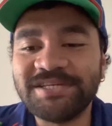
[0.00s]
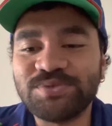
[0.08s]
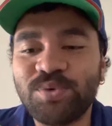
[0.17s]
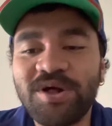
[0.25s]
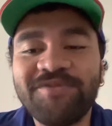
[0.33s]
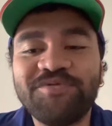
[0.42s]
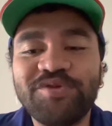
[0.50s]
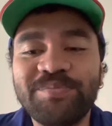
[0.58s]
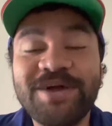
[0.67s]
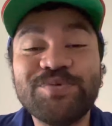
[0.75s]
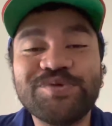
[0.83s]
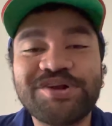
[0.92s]
as well from
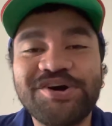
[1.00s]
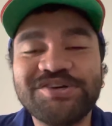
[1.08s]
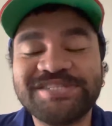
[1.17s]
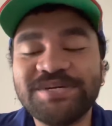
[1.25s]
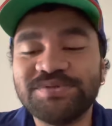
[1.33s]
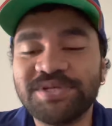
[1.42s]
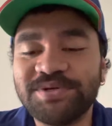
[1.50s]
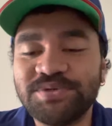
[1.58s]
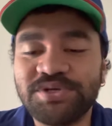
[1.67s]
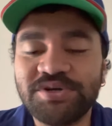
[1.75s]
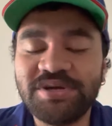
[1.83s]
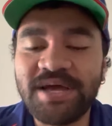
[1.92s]
Edward Cossey, it
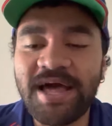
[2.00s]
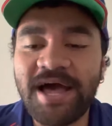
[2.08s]
was good.